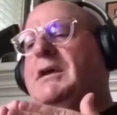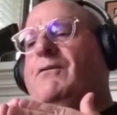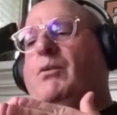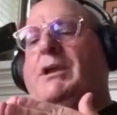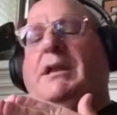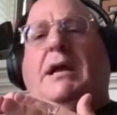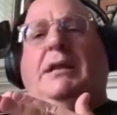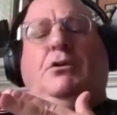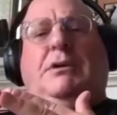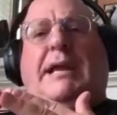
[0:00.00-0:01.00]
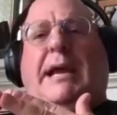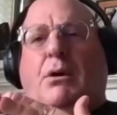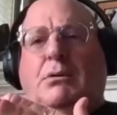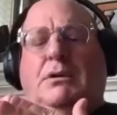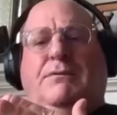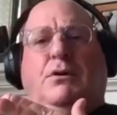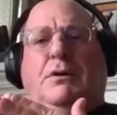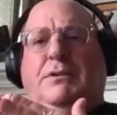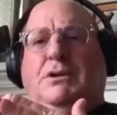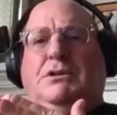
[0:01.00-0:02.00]
if we had gotten your accountant
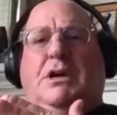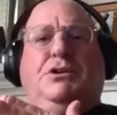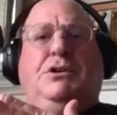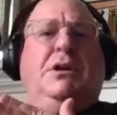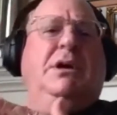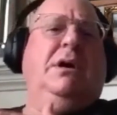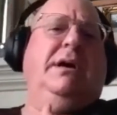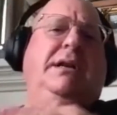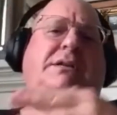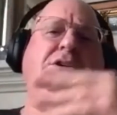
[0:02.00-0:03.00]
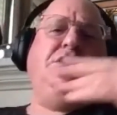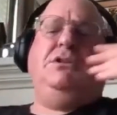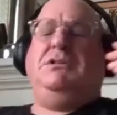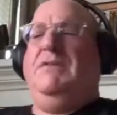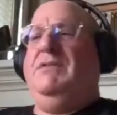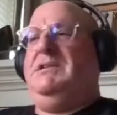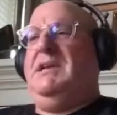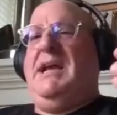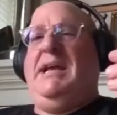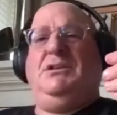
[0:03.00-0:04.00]
involved in the discussion, in addition to saving
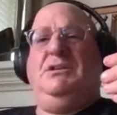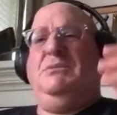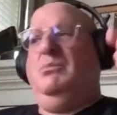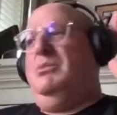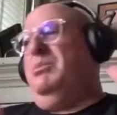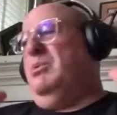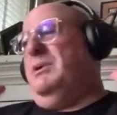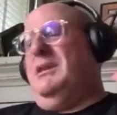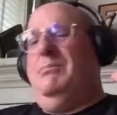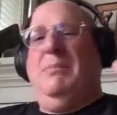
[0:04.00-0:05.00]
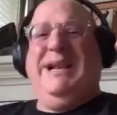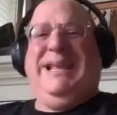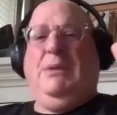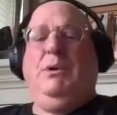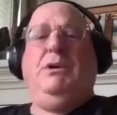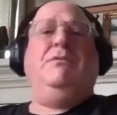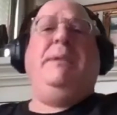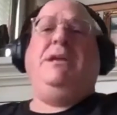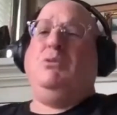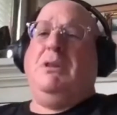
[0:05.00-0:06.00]
taxes, more important than money, we could have
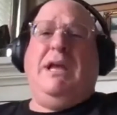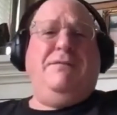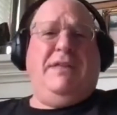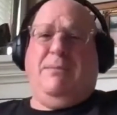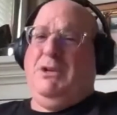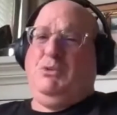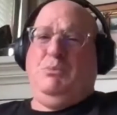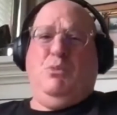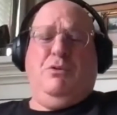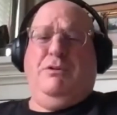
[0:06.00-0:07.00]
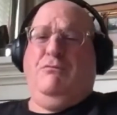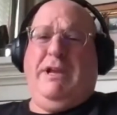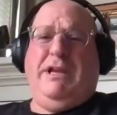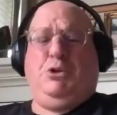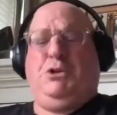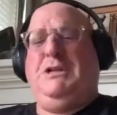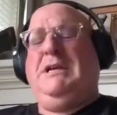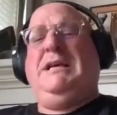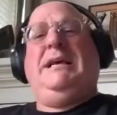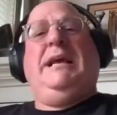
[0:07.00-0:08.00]
made your life that much more enriched.
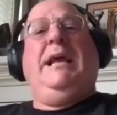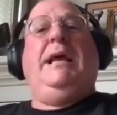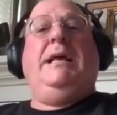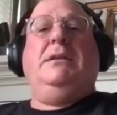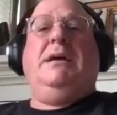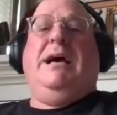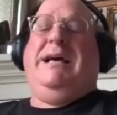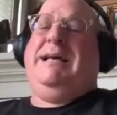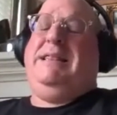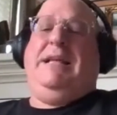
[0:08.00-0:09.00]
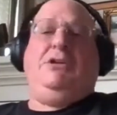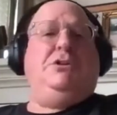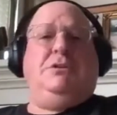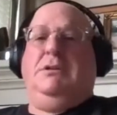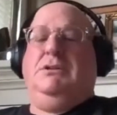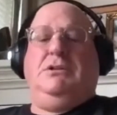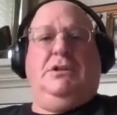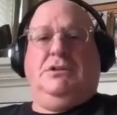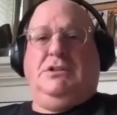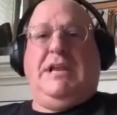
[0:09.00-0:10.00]
And that just is
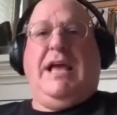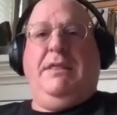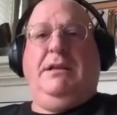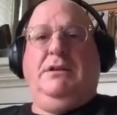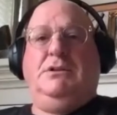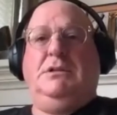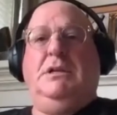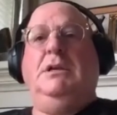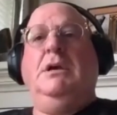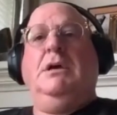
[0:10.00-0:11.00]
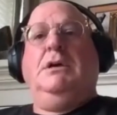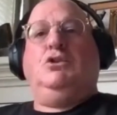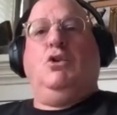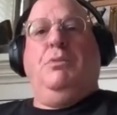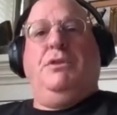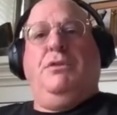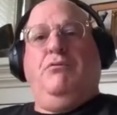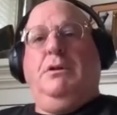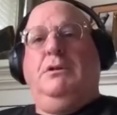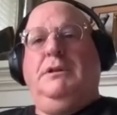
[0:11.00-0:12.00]
a sad thing to see. So I'm
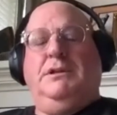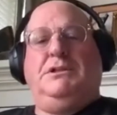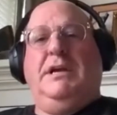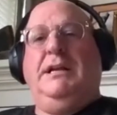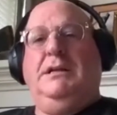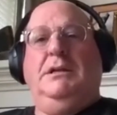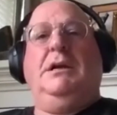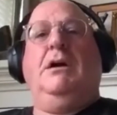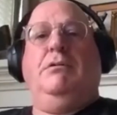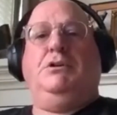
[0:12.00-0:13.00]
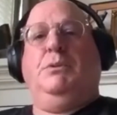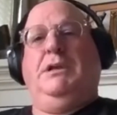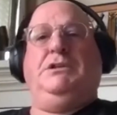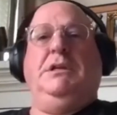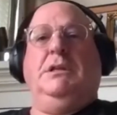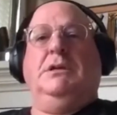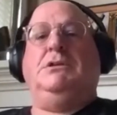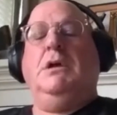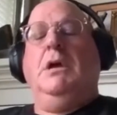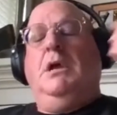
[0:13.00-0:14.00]
thrilled, excited, and encouraged when I see
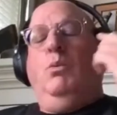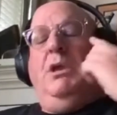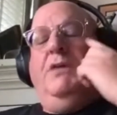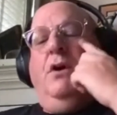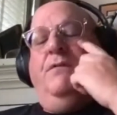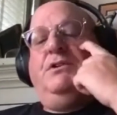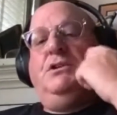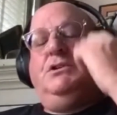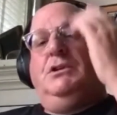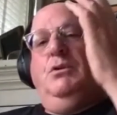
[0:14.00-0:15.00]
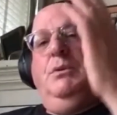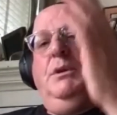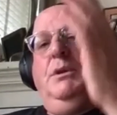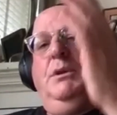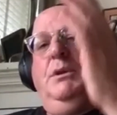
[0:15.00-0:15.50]
this. We have offices in New